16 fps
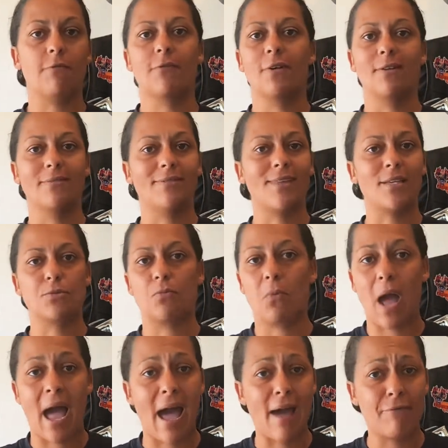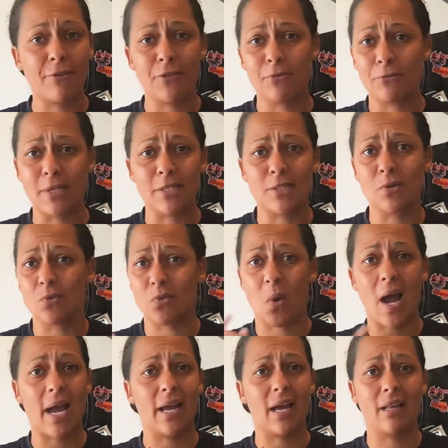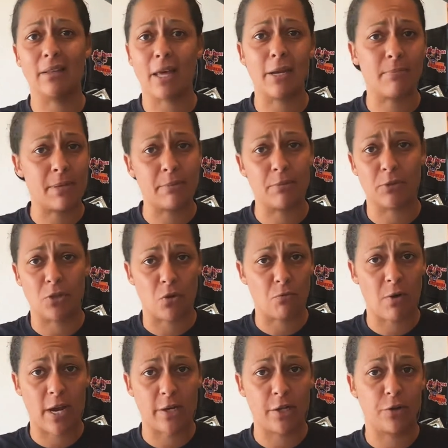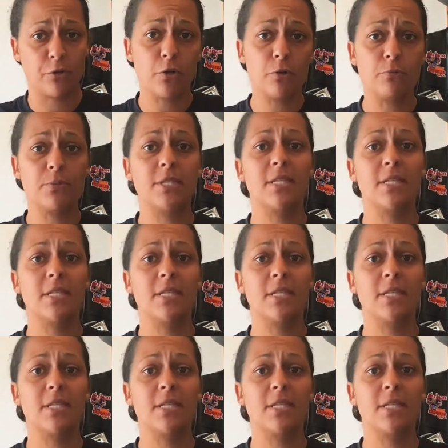That's half of the reasons why a lot of people don't write in groups,